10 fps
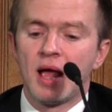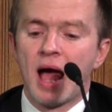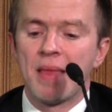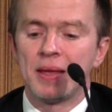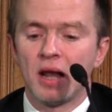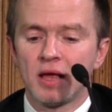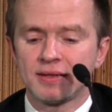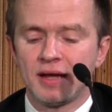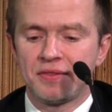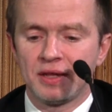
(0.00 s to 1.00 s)
And then
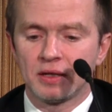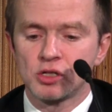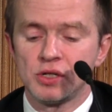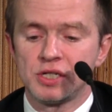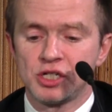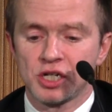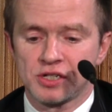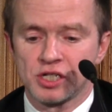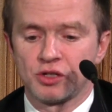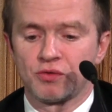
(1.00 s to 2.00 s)
lastly, I think two-tier
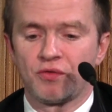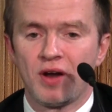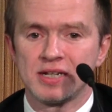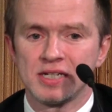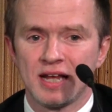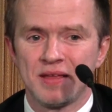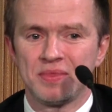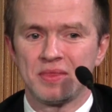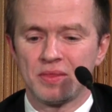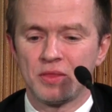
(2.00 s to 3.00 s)
justice is reflected
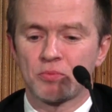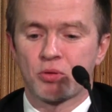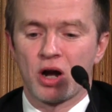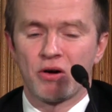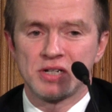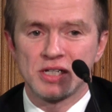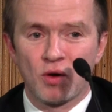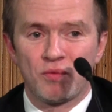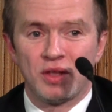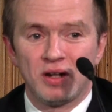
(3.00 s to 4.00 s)
in the priorities
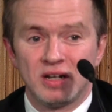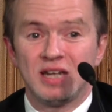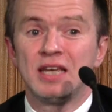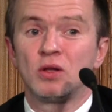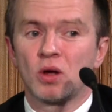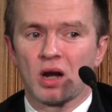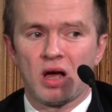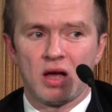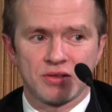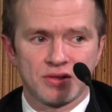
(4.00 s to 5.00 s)
of the legal
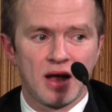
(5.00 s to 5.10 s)
class.